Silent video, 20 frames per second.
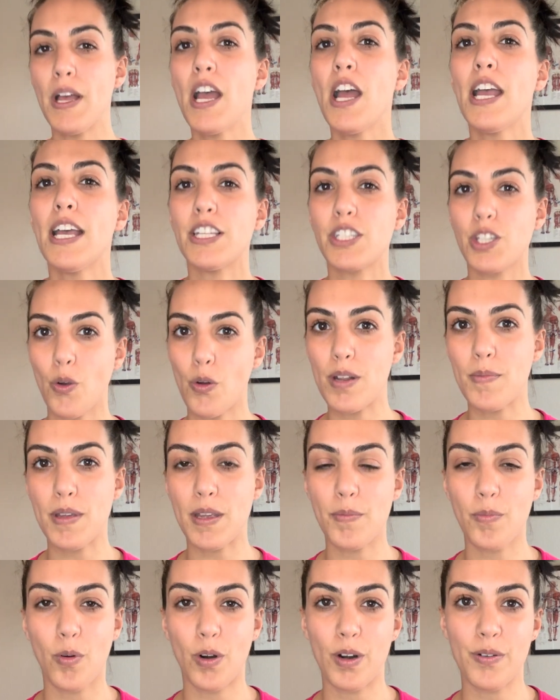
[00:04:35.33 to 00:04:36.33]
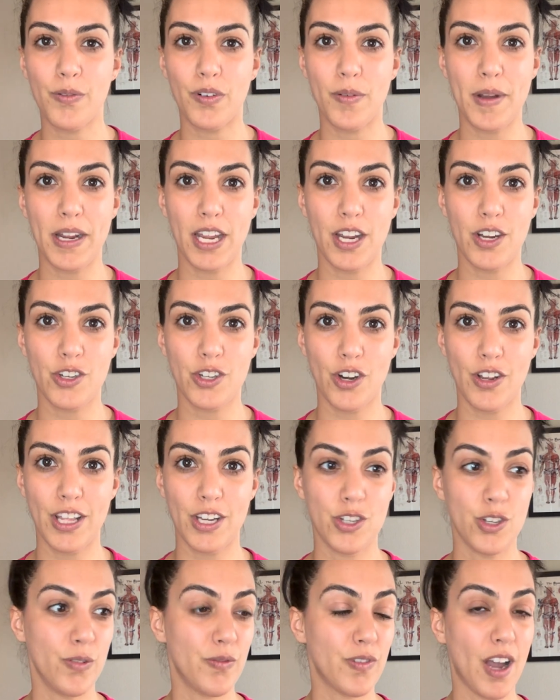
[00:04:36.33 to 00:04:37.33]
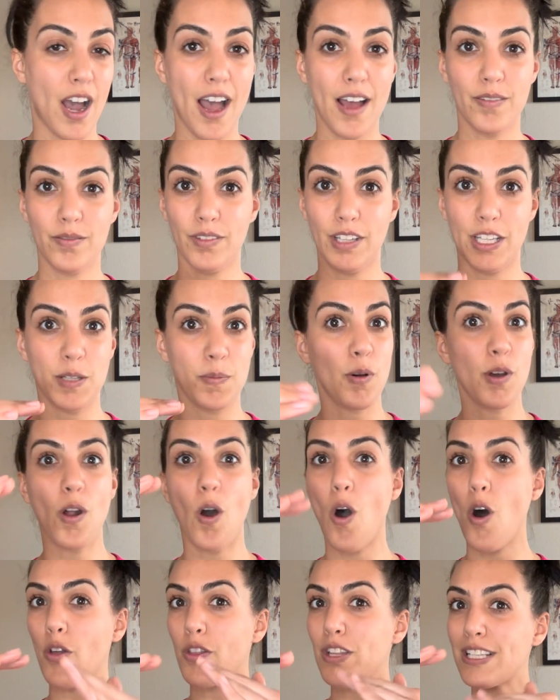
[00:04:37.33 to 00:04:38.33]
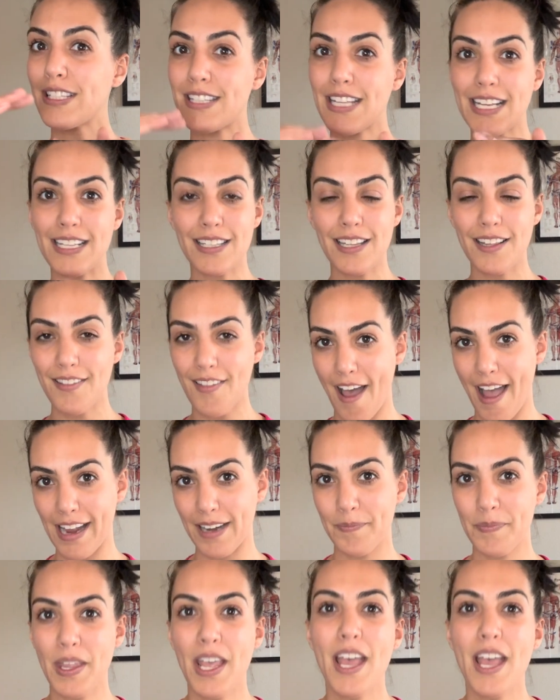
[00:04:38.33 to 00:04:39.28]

is going to be important for making sure that let's put all these things in line,